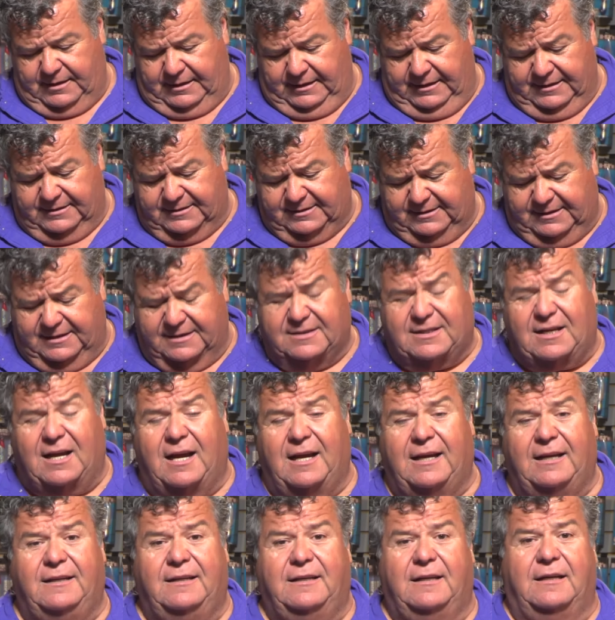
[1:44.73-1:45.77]
It's
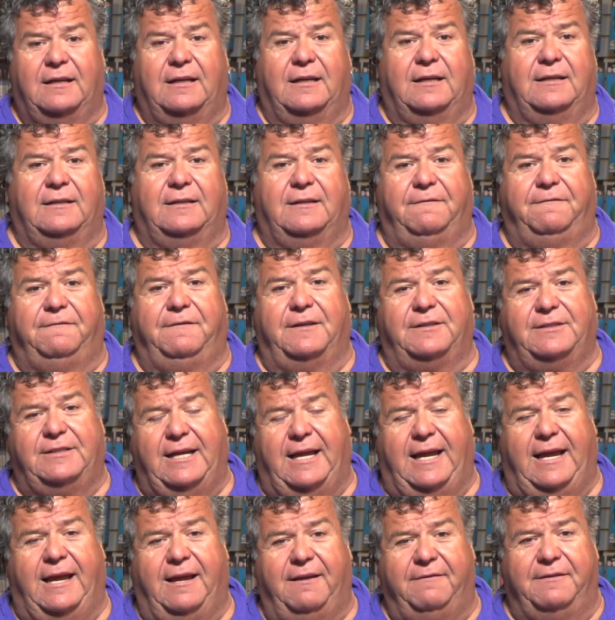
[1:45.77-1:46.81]
designed to fish
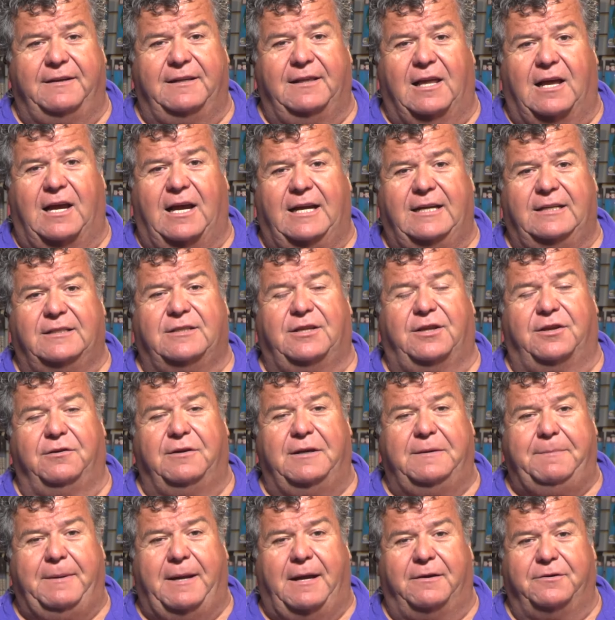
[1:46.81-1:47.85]
heavy lines,
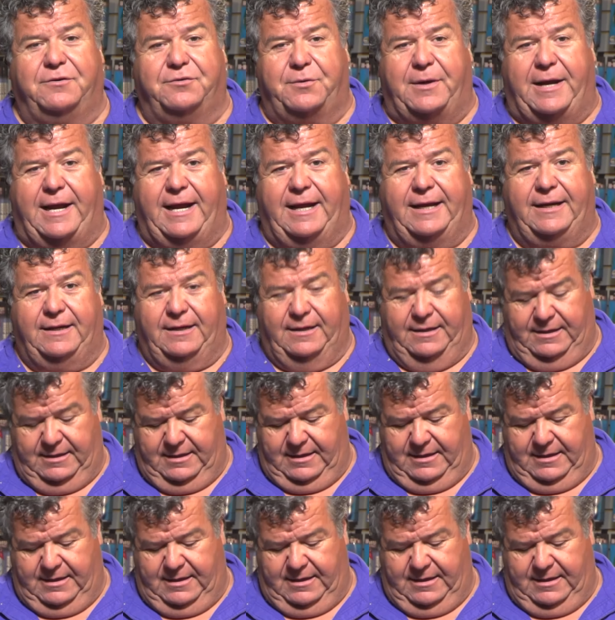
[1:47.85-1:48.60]
30 pound drag.